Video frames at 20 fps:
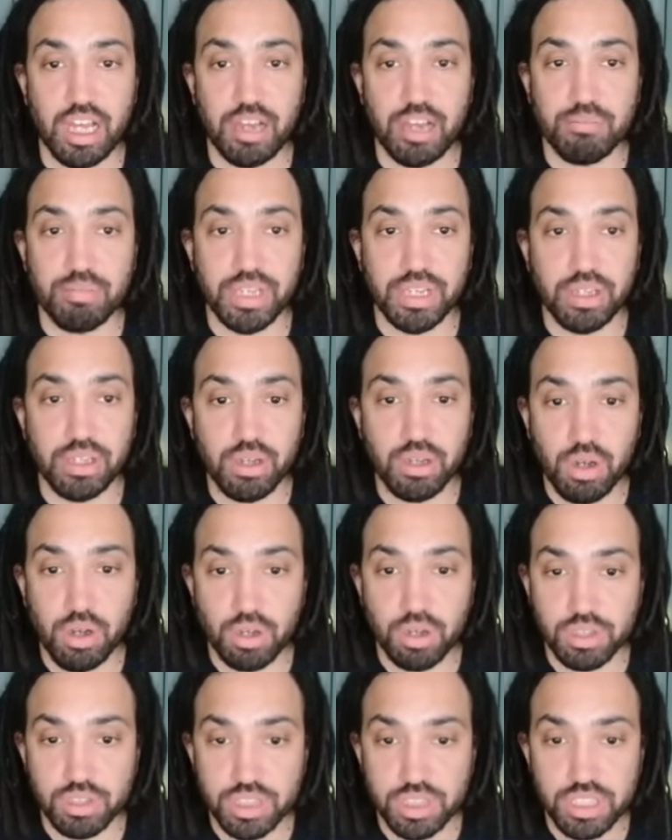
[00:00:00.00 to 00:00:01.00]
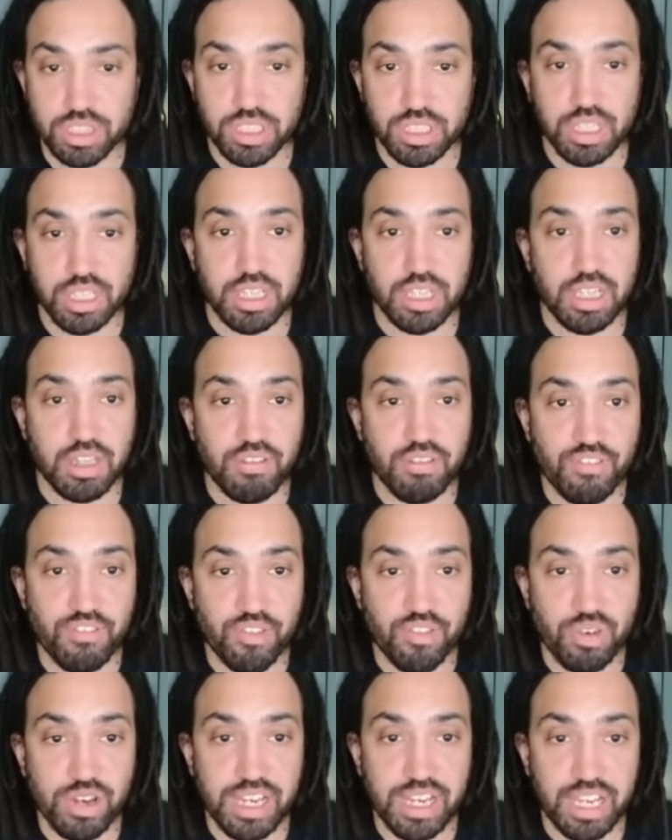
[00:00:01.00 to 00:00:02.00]
because
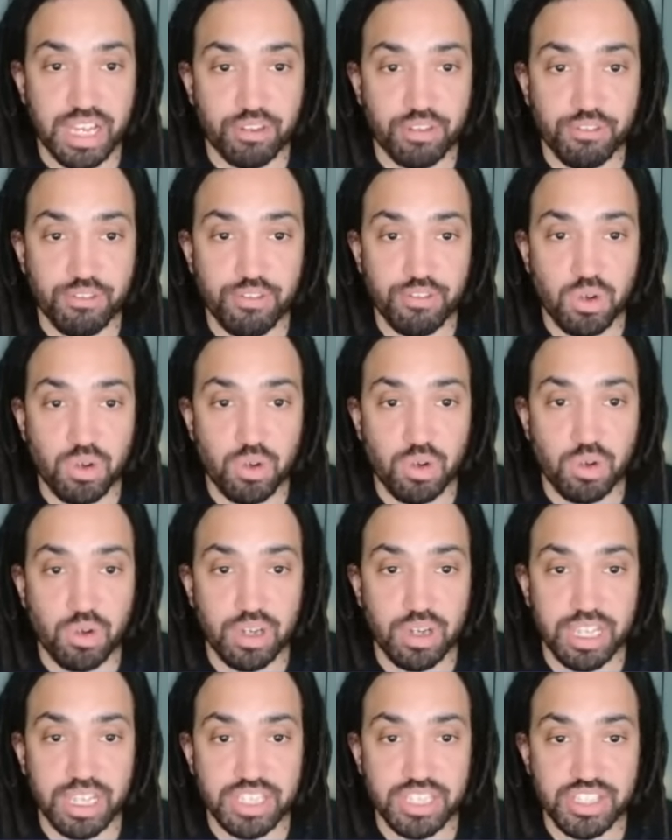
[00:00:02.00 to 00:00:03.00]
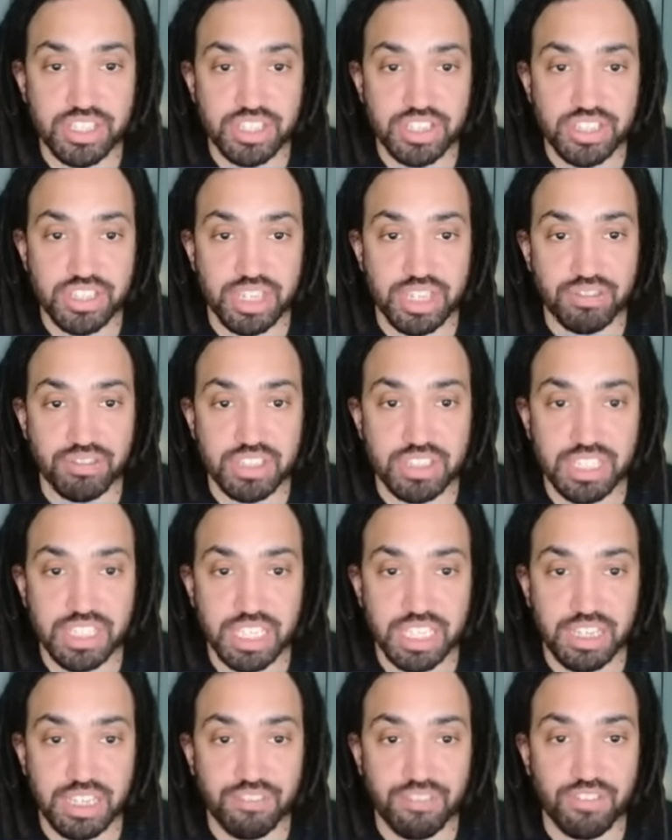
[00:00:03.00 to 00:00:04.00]
3 out of 4 is
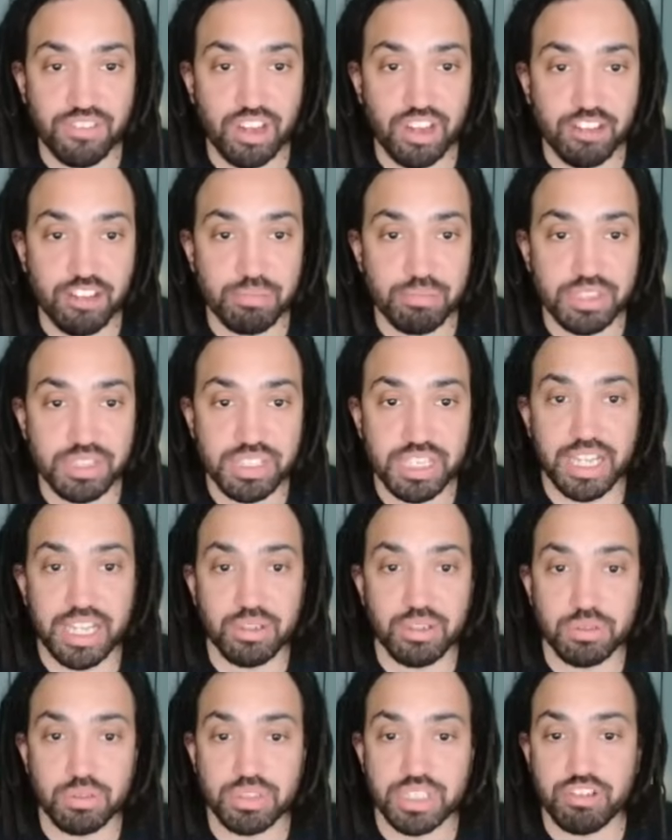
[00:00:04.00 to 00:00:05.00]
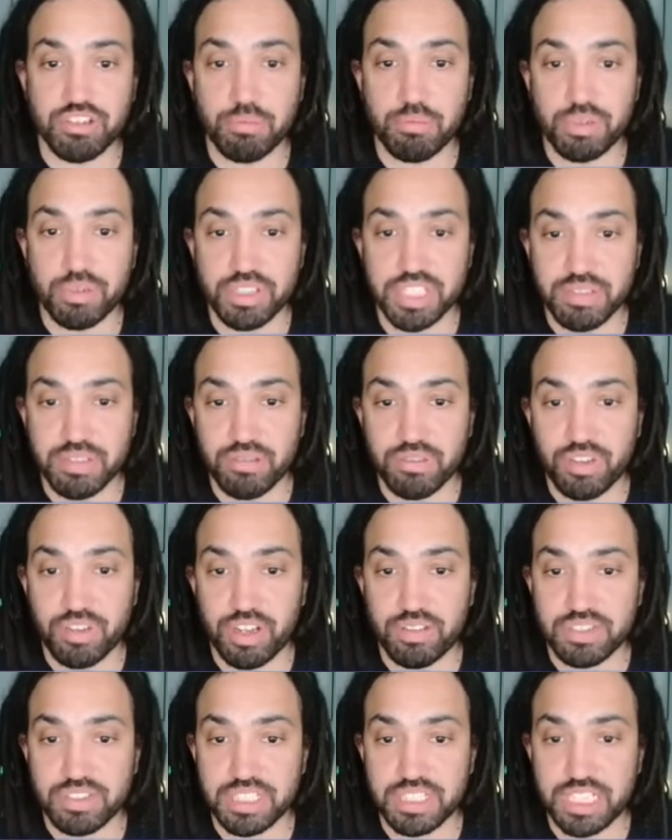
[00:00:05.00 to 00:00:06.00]
75%, or
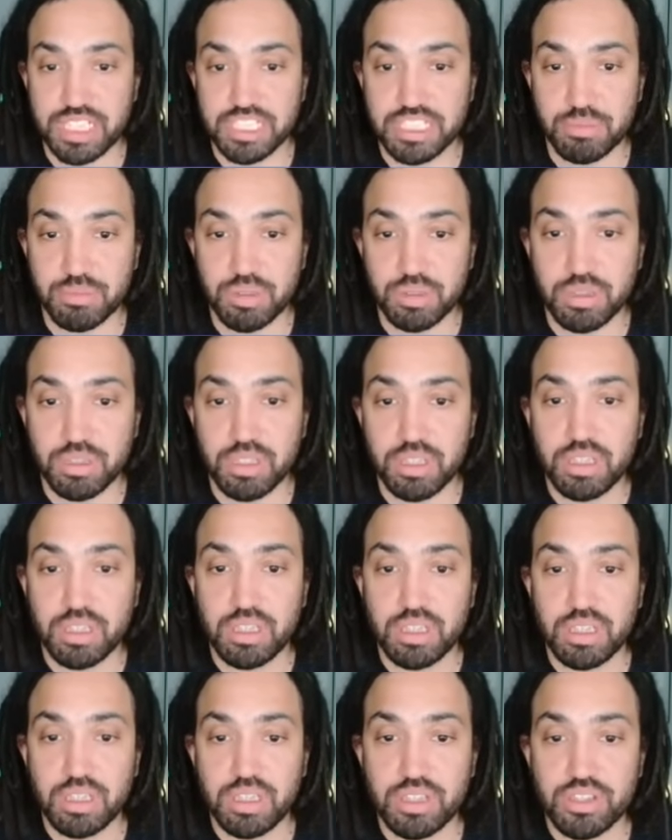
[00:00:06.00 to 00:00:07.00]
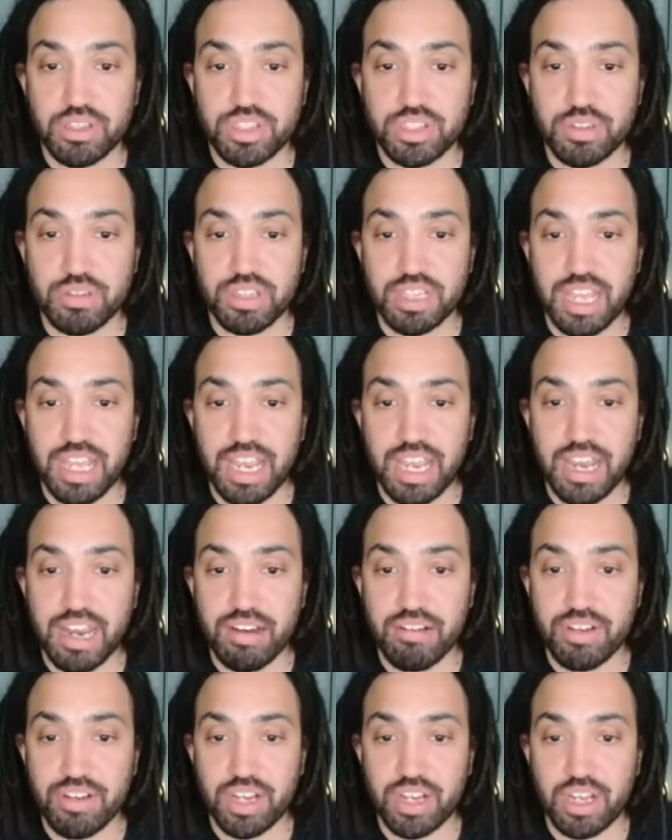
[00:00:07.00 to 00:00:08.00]
0.75 as a decimal. So the
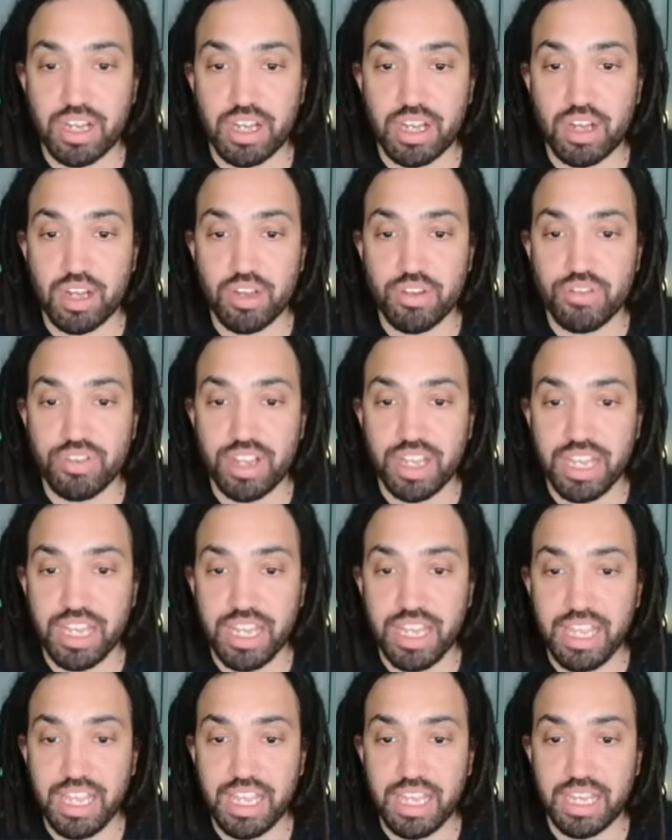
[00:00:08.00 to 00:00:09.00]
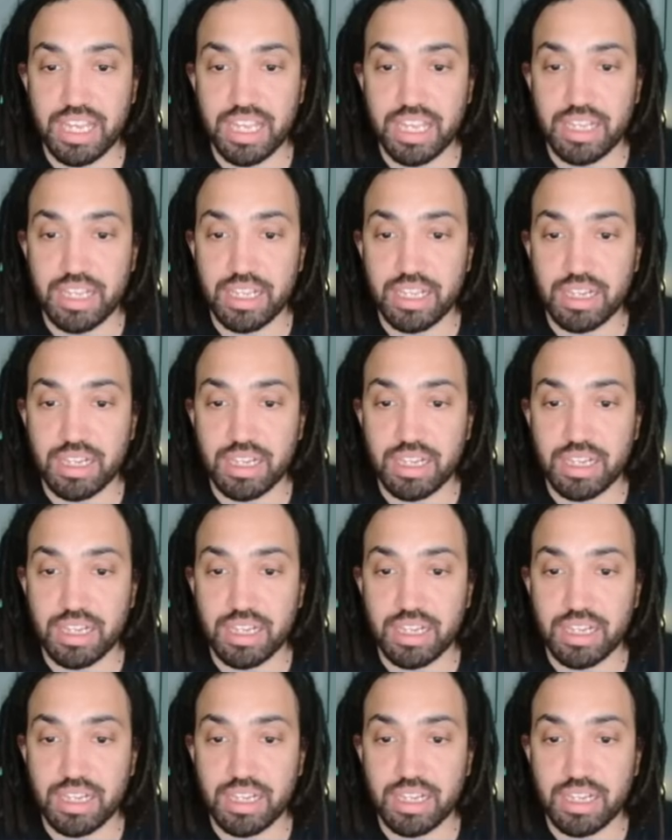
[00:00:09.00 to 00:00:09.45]
area over here